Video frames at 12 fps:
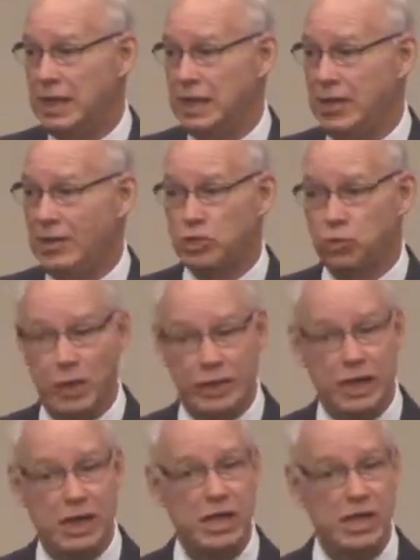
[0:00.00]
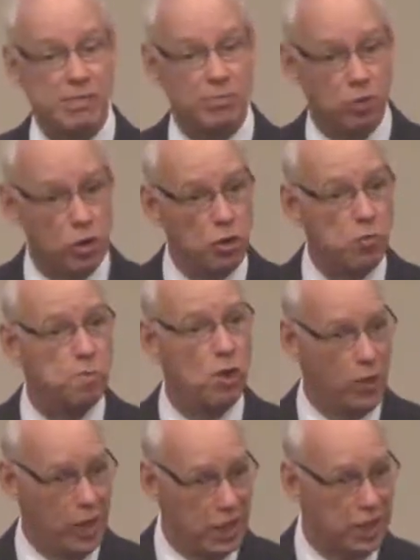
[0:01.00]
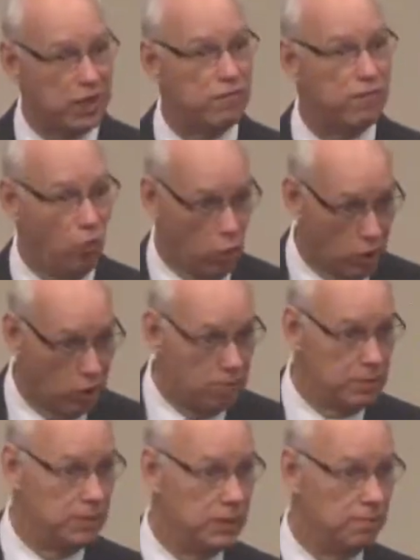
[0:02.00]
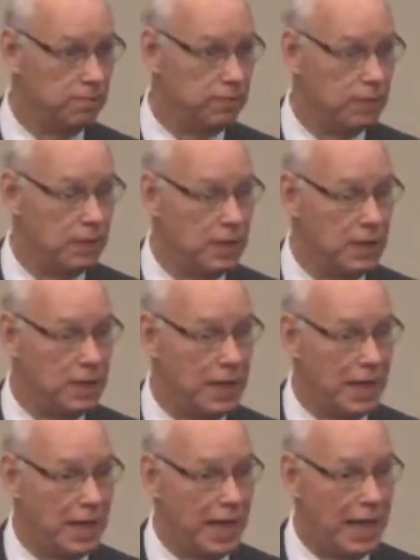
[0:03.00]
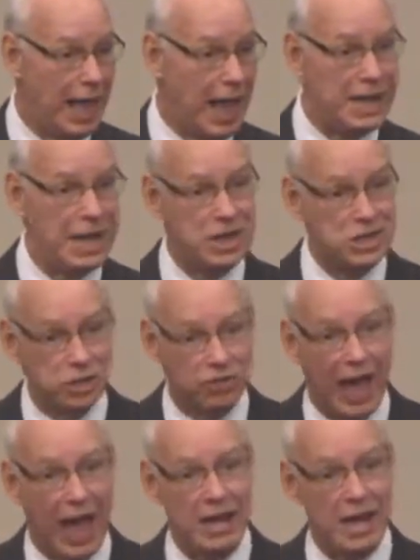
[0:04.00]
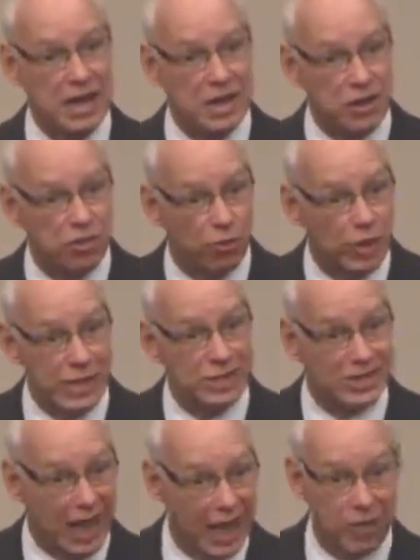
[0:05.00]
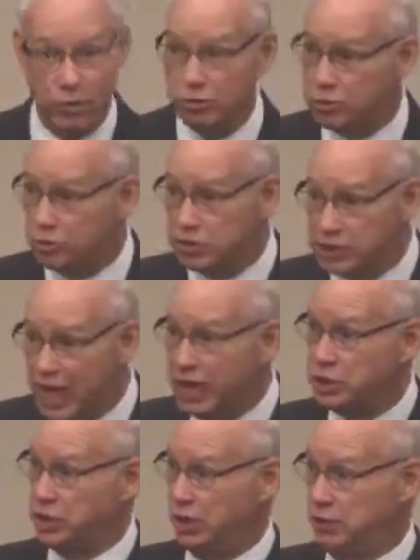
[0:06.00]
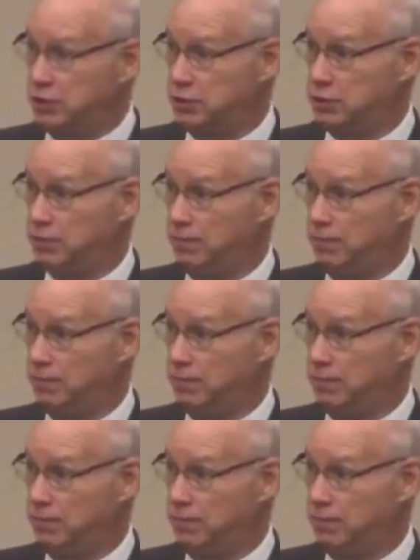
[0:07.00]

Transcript: Now, it's written in Hebrew poetic form, and it is divided into 3 cycles or sections.